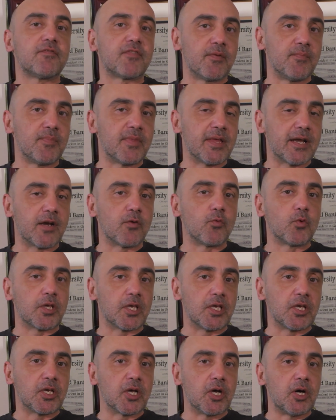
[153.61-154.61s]
From there,
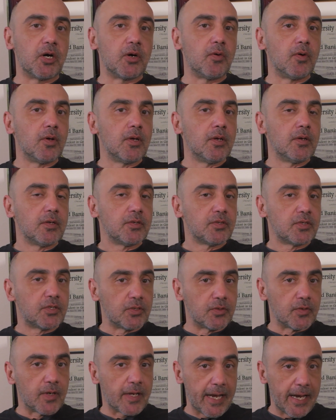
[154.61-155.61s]
we can go
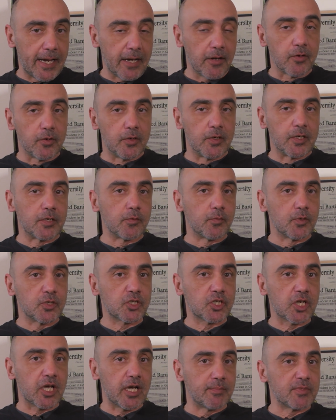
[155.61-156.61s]
to heroin,
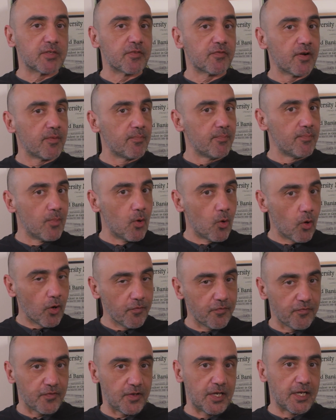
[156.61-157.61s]
which comes from
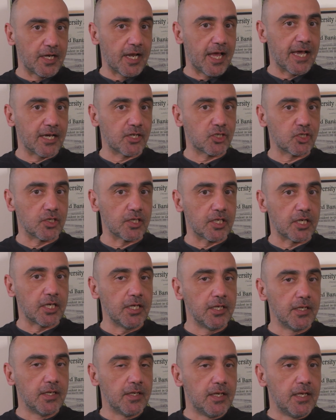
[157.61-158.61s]
morphine,
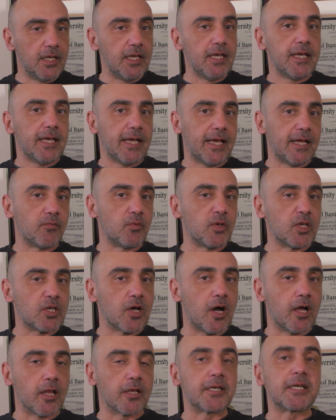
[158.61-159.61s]
actually, and
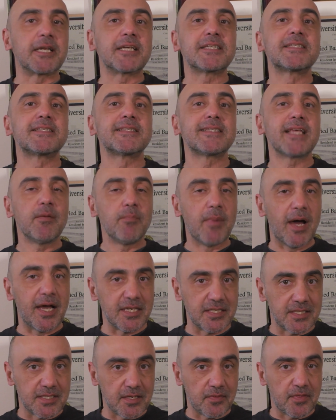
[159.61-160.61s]
we call it a
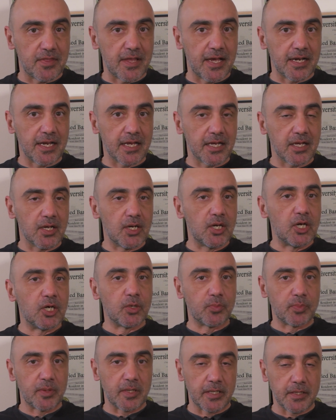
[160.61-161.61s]
semi synthetic
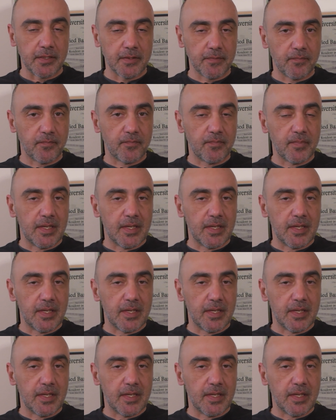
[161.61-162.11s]
opiate.